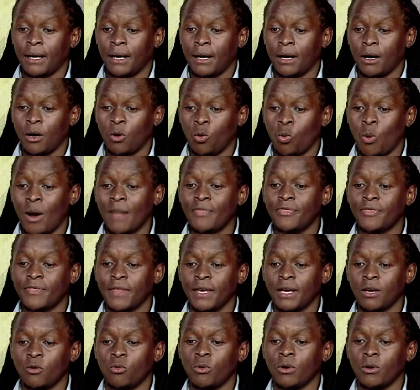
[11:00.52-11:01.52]
uh, one
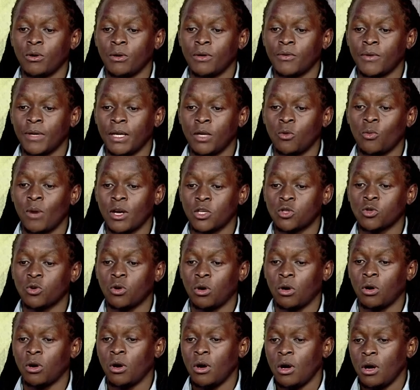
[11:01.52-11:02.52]
thing we really want to
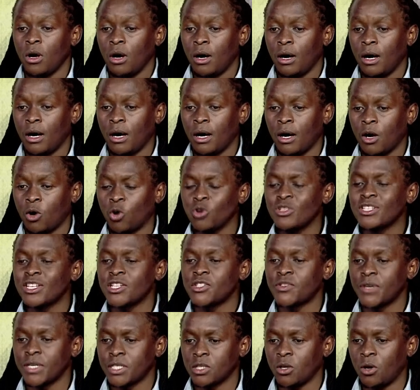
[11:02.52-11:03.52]
go, uh,
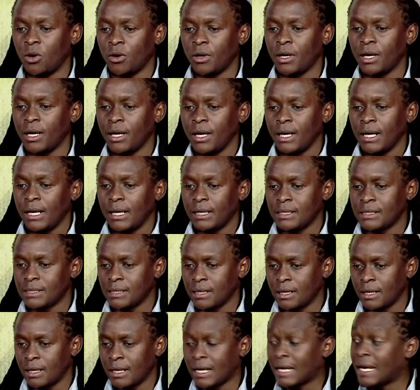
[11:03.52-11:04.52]
concentrate on is
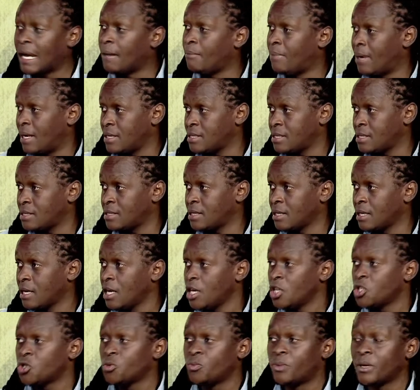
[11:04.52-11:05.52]
uh, club licensing,
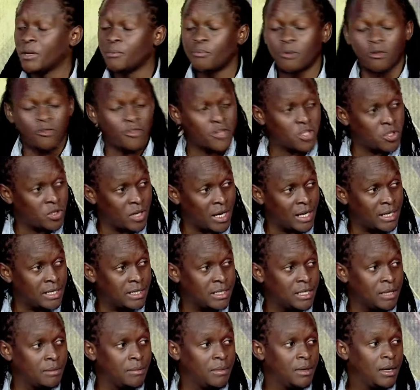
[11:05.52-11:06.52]
to bring
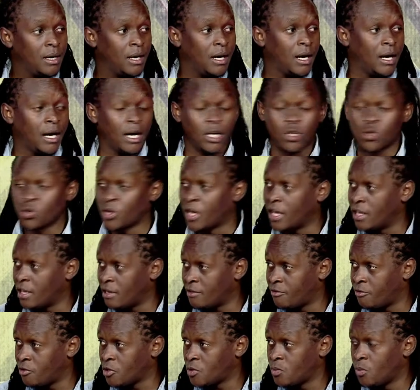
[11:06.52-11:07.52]
professionalism uh, to
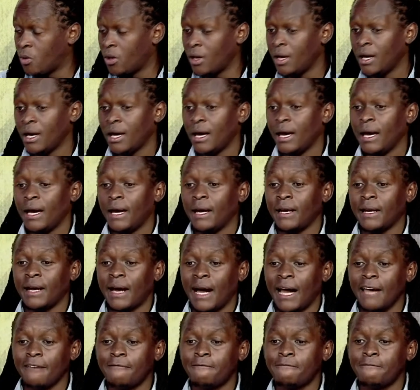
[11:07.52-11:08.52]
Kenyan football. Yes. And uh,
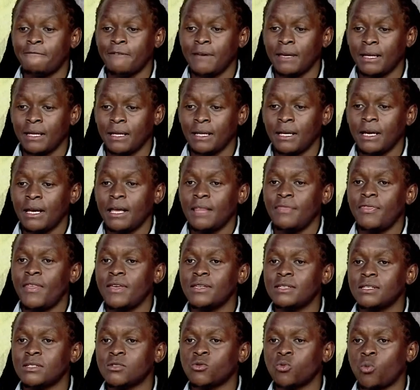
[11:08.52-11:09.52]
I feel
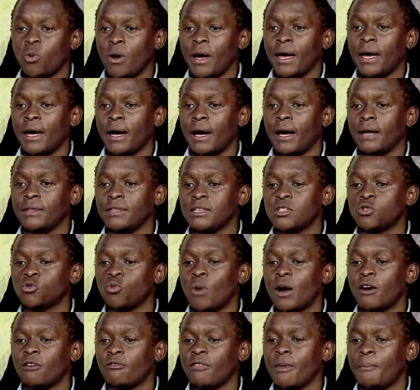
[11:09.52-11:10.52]
this is where, this is
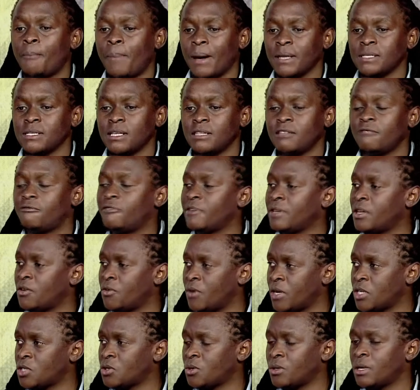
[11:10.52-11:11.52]
one of the paths that the
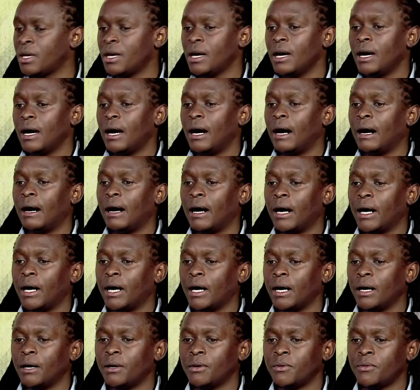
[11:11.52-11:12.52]
Federation
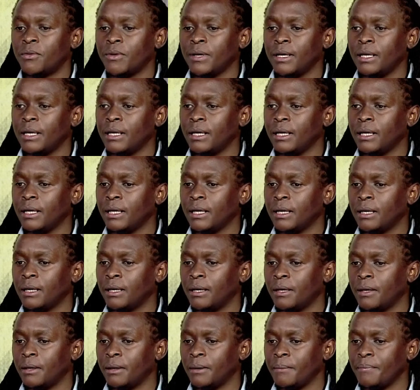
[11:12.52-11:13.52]
uh, really
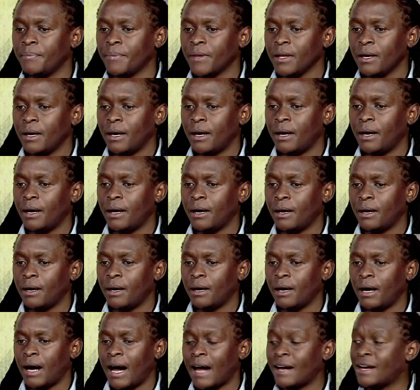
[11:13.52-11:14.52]
uh,
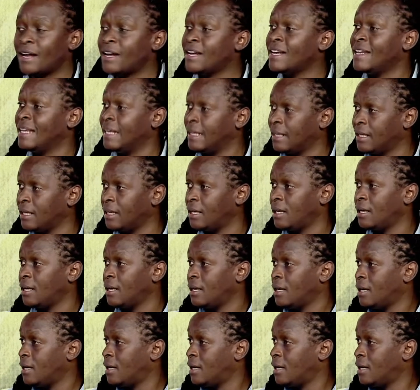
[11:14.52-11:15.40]
uh, had a nil